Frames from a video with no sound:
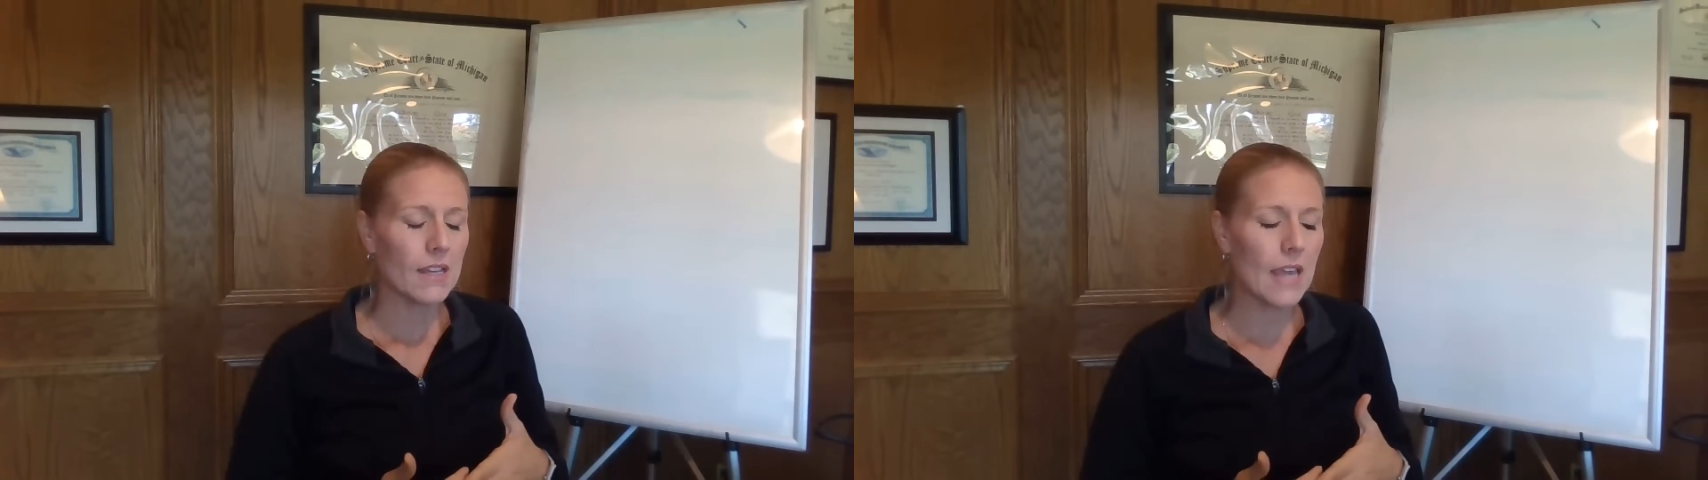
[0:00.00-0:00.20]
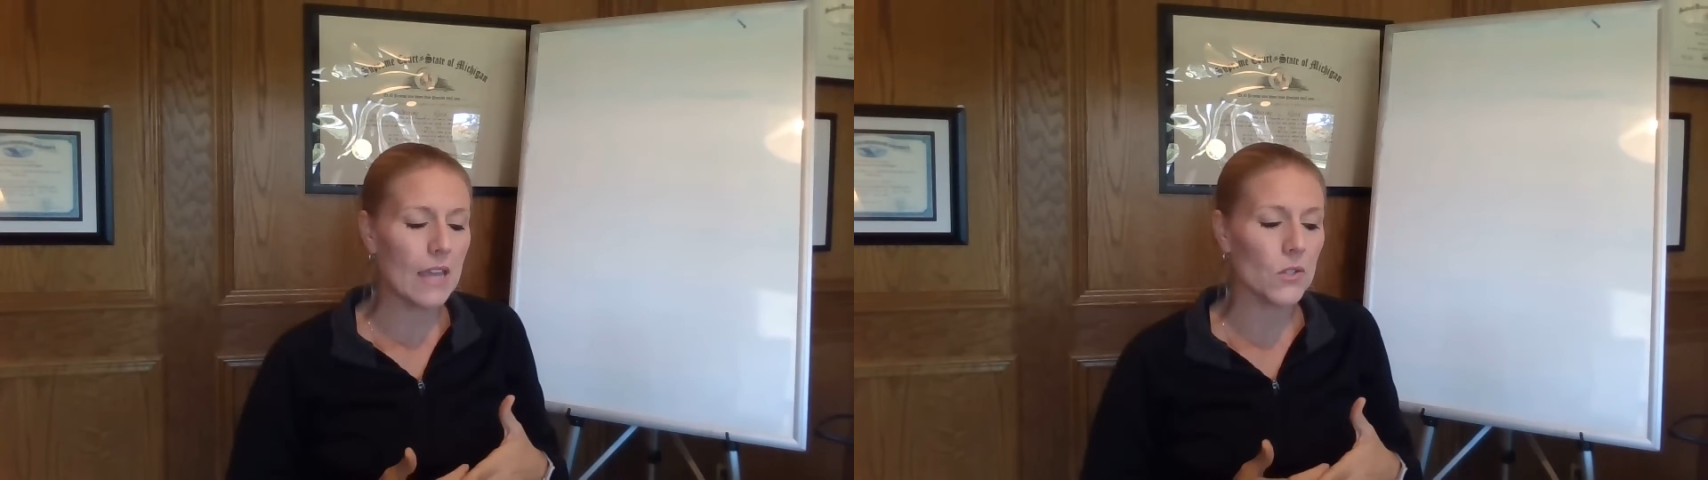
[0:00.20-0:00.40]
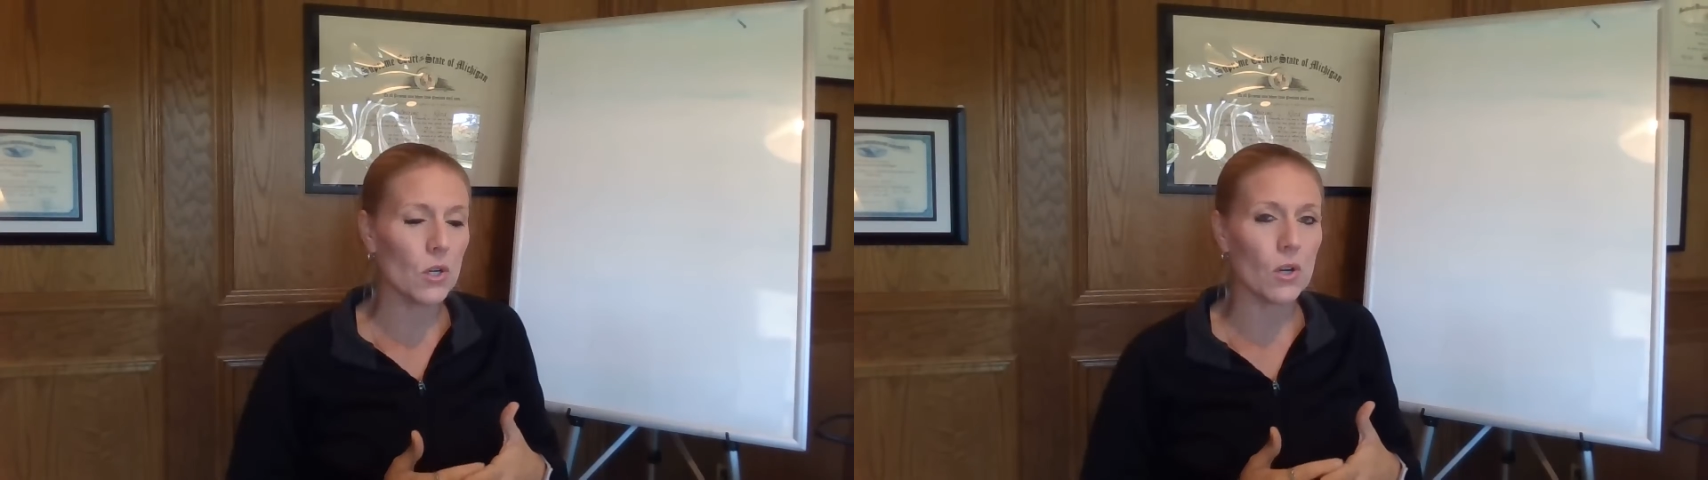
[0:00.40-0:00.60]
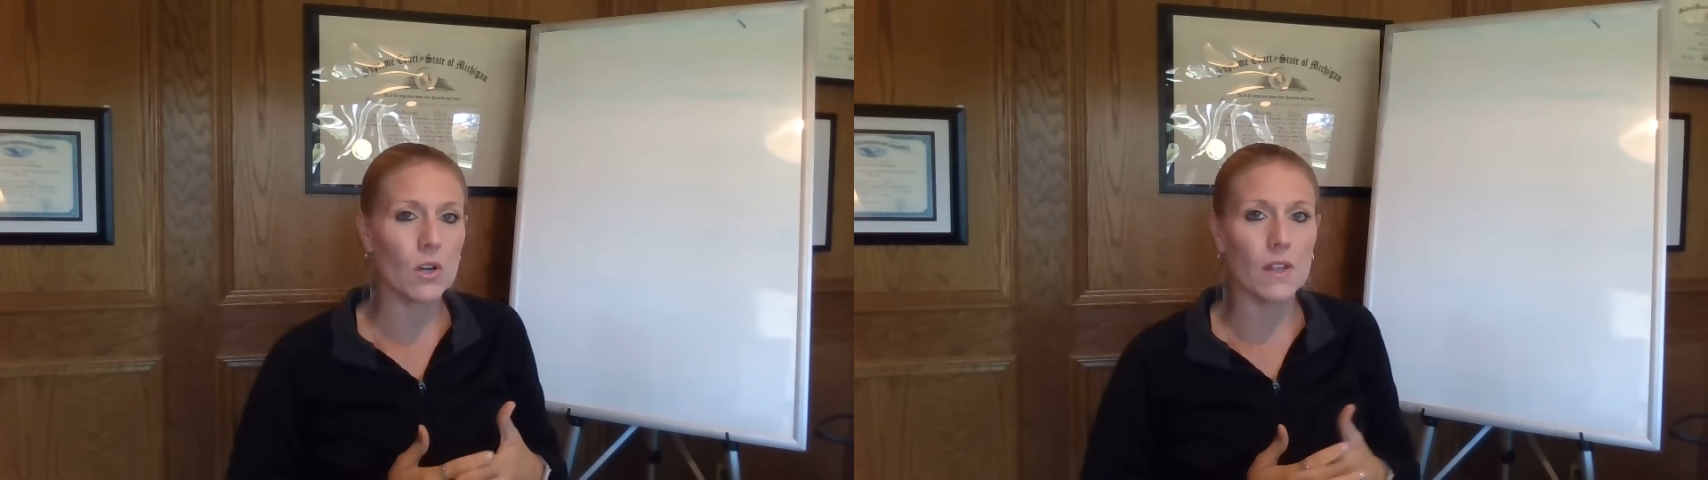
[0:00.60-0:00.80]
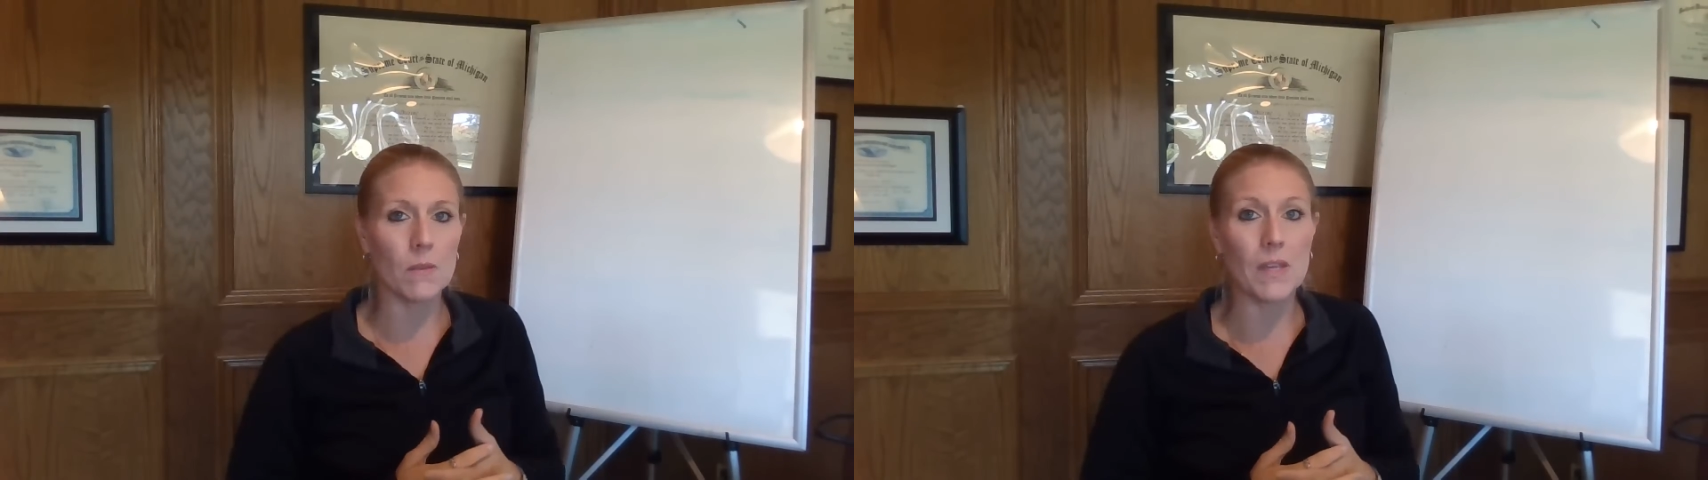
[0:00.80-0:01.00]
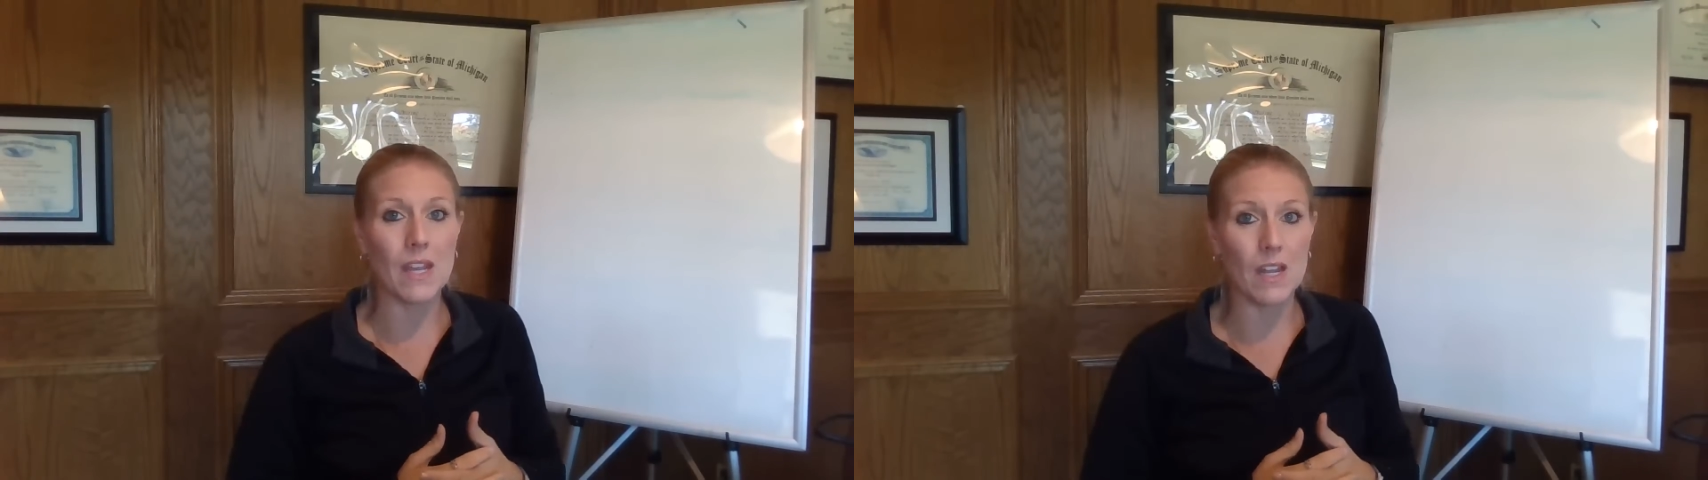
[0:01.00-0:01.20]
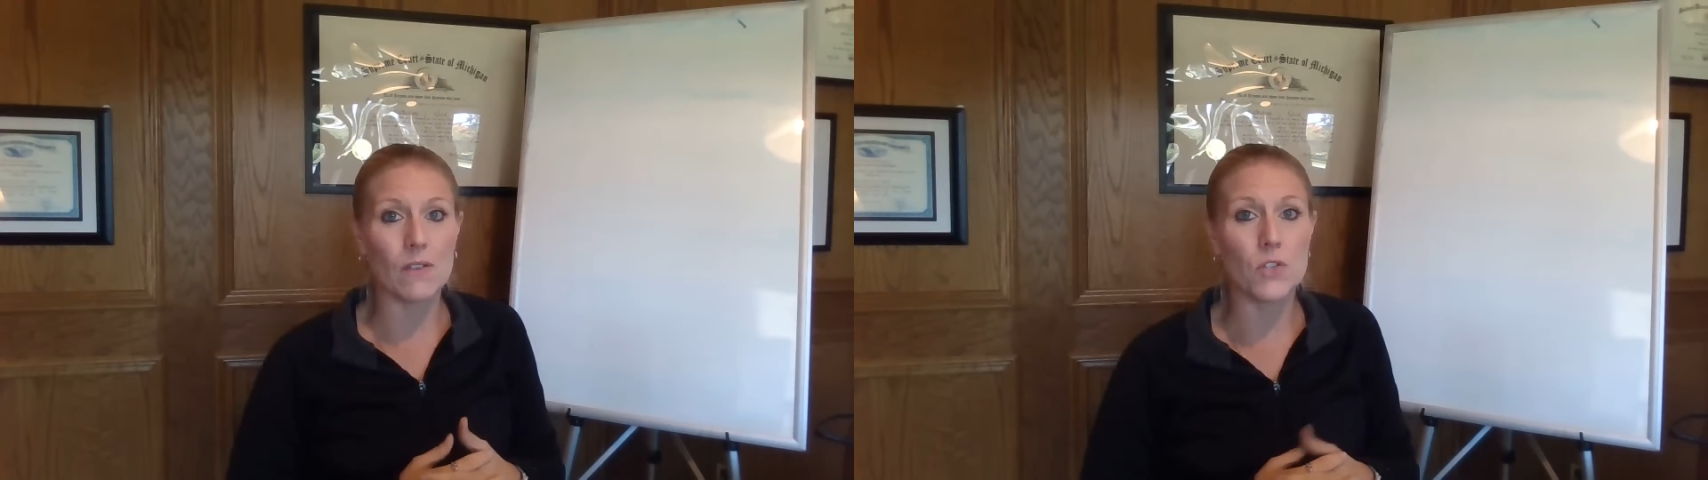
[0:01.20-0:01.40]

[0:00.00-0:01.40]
case heard in the beginning